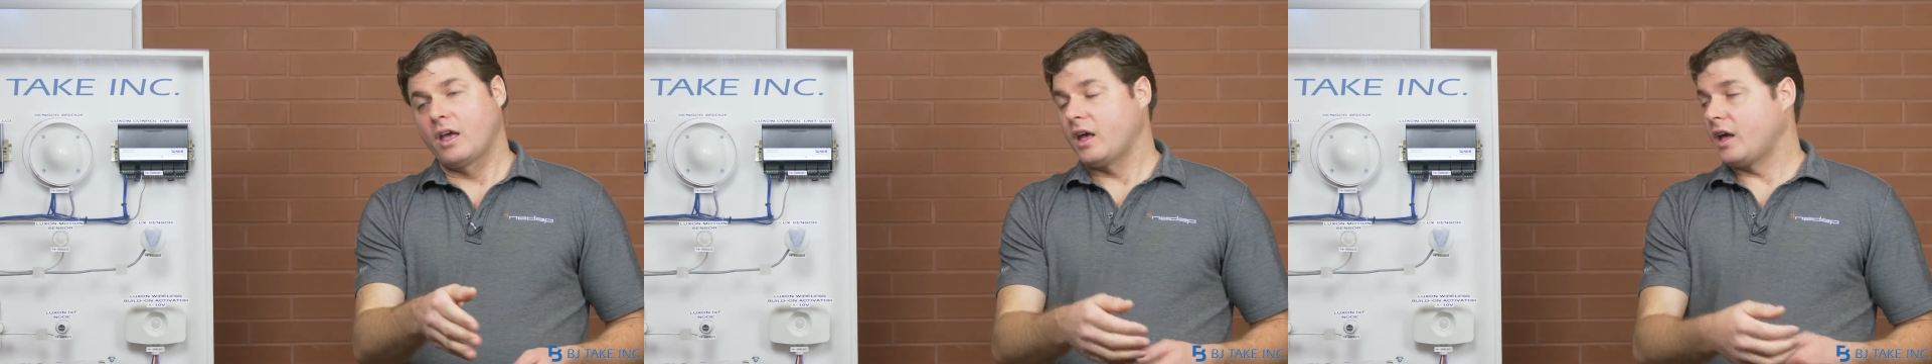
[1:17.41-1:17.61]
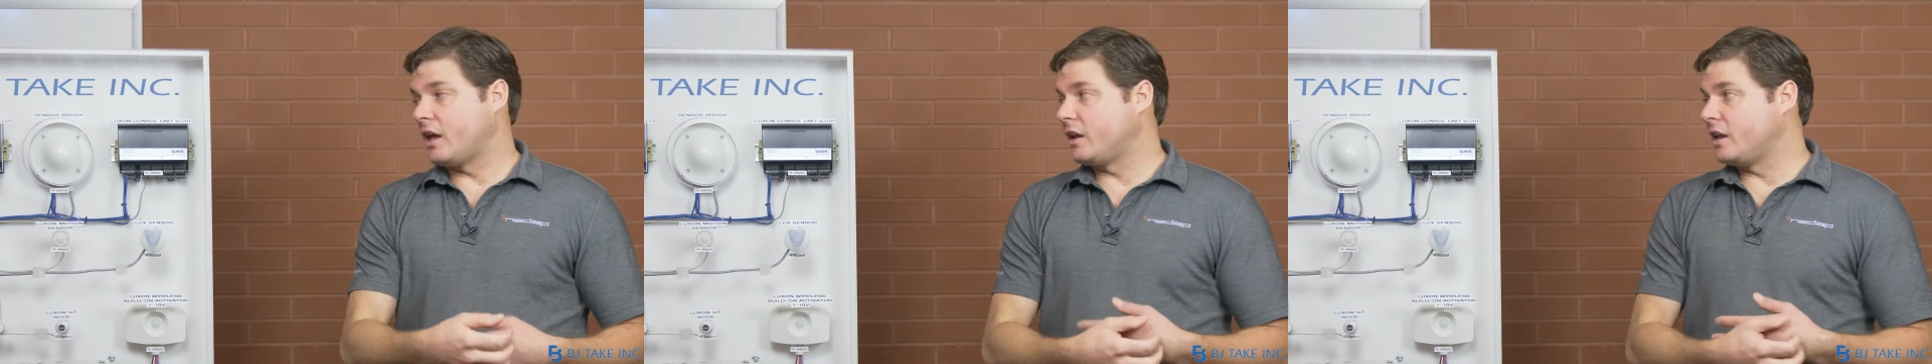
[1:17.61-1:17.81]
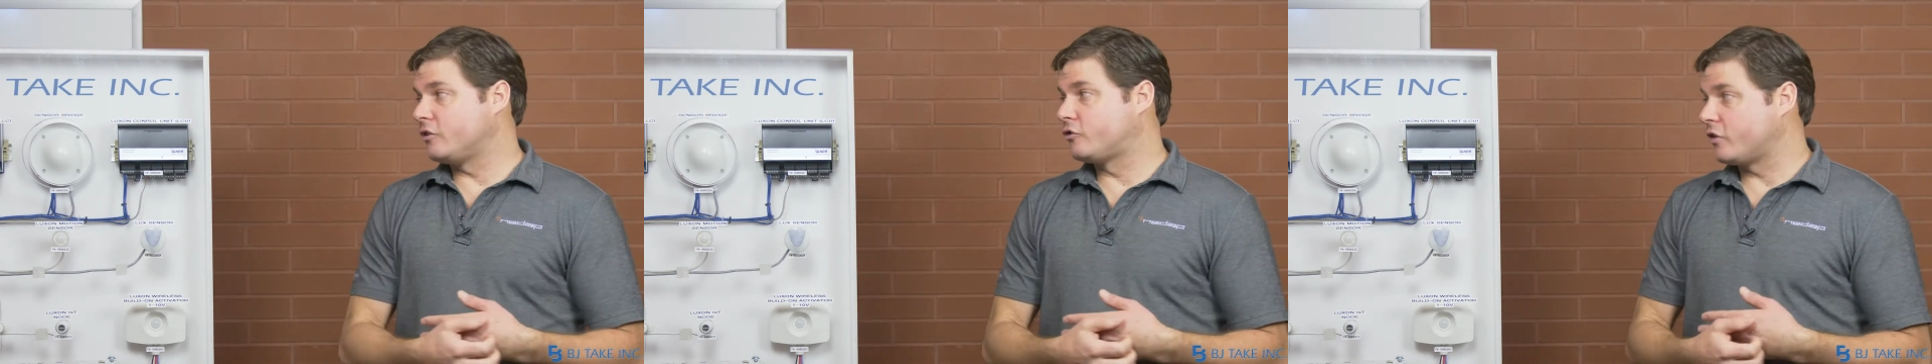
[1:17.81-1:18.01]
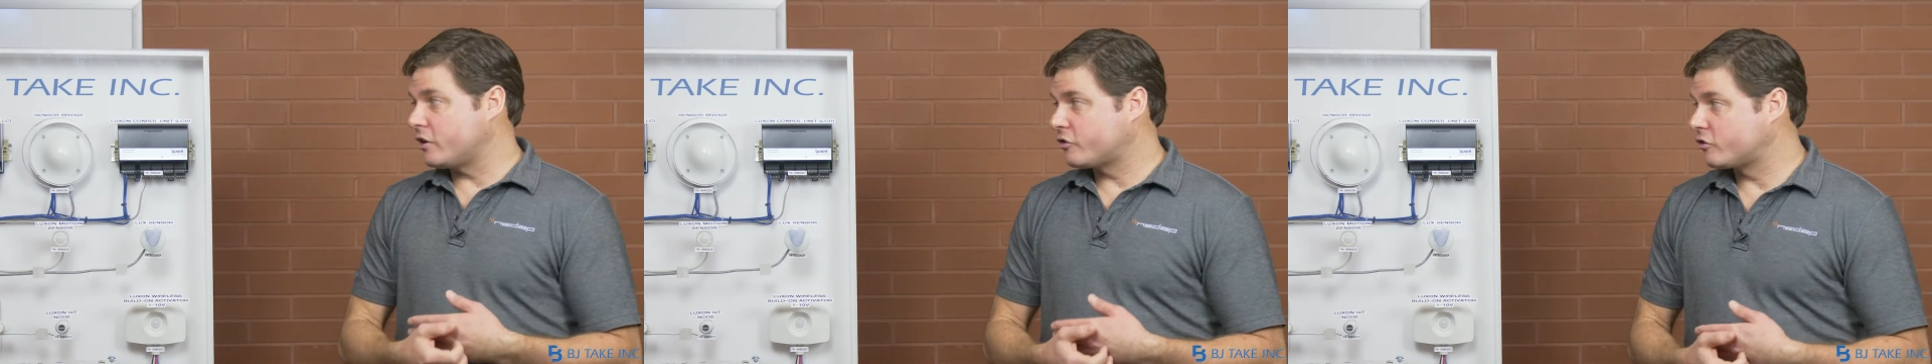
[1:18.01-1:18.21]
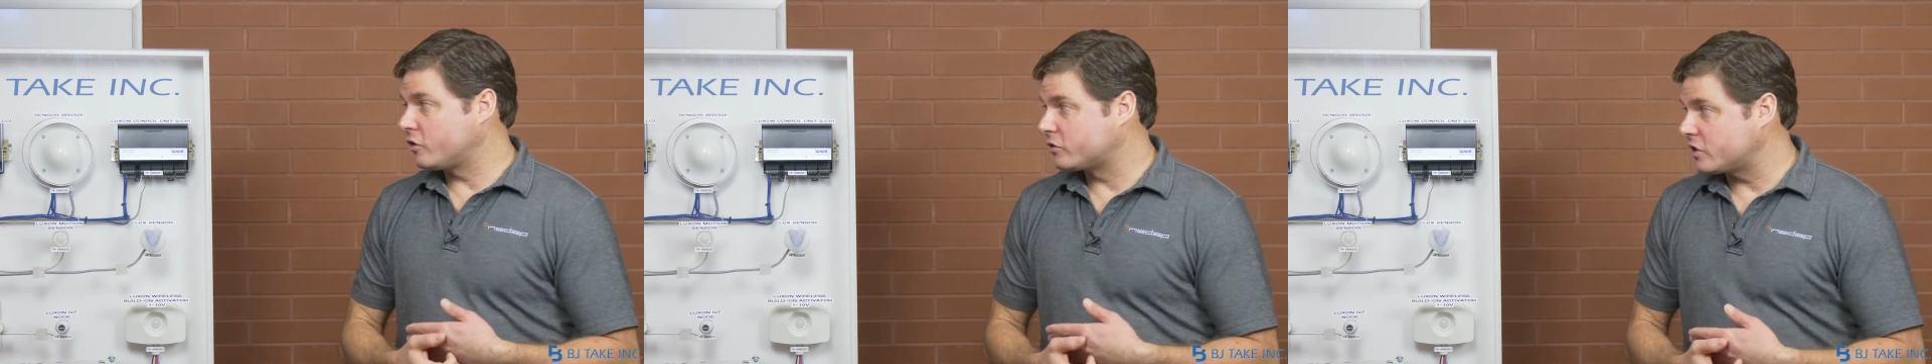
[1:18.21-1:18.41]
And in
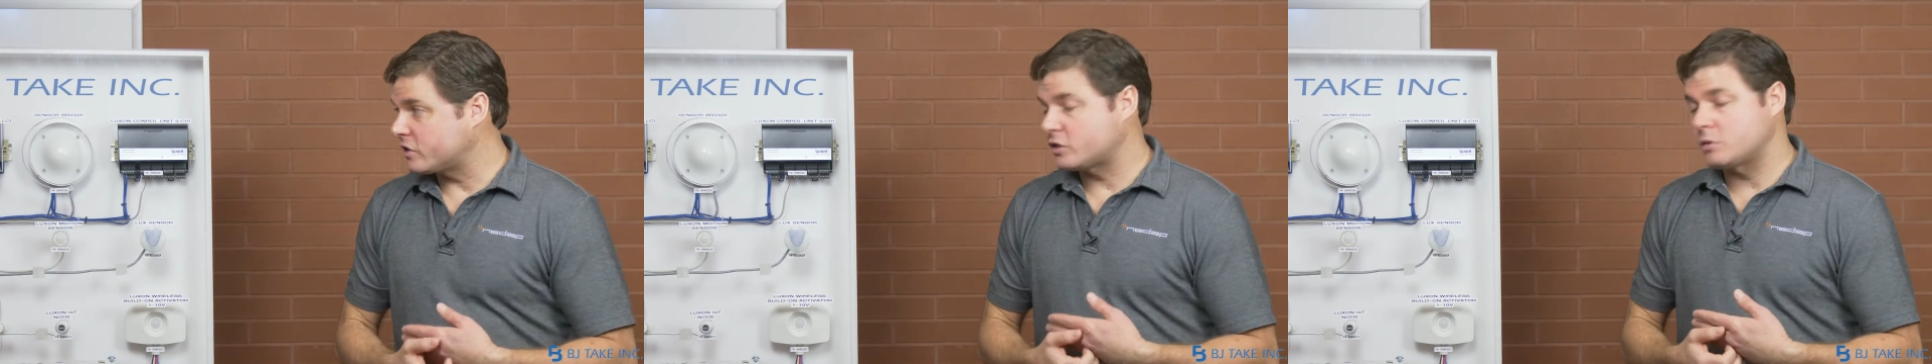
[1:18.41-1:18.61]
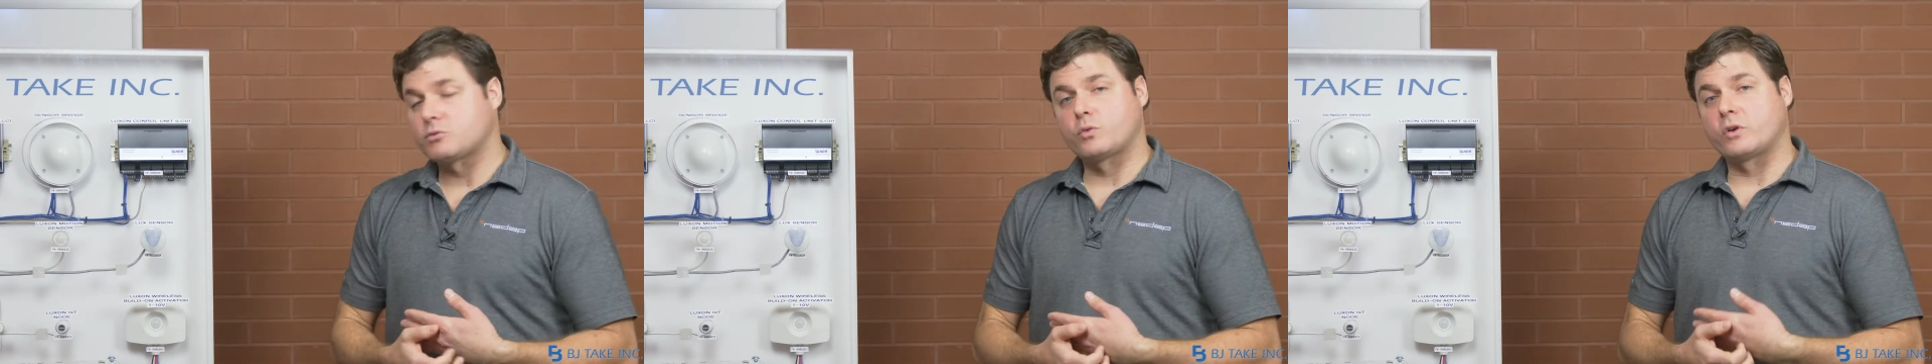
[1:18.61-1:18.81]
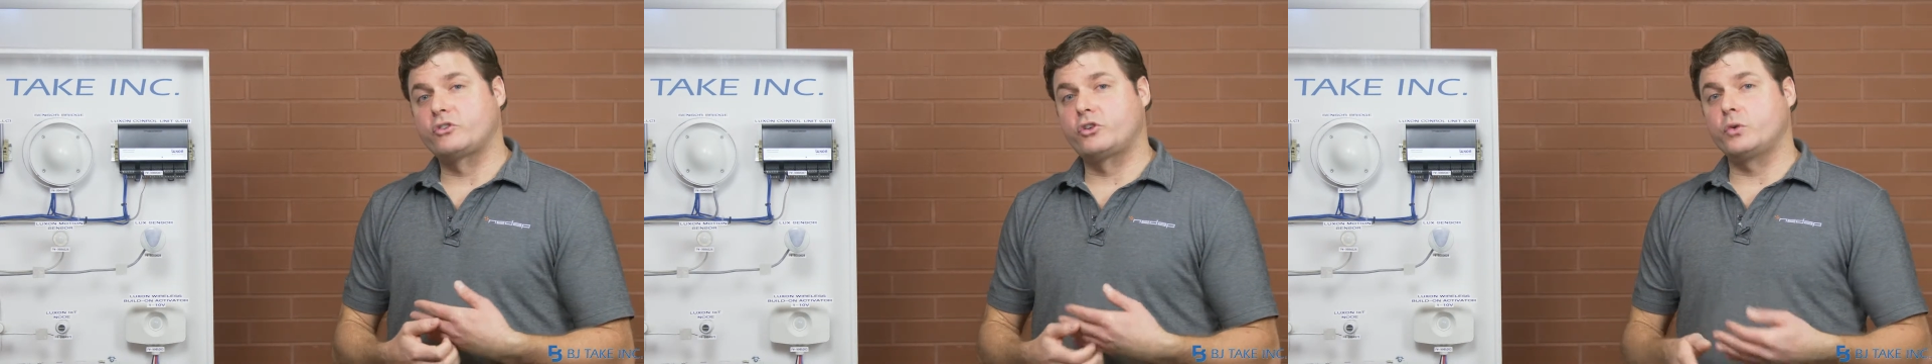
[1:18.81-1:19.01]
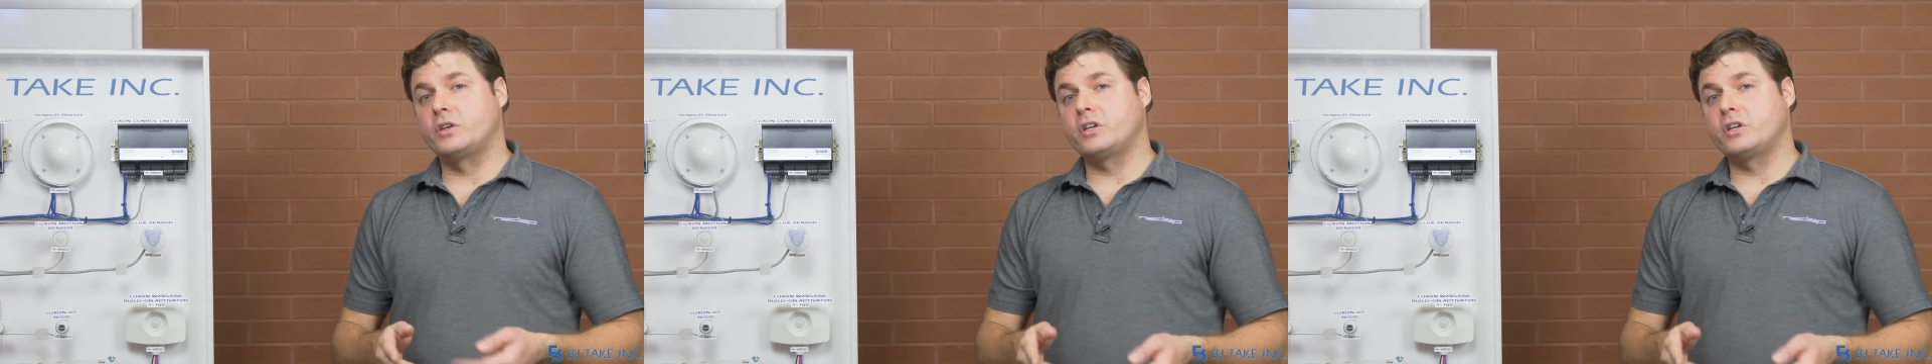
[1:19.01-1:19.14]
traditional systems, what you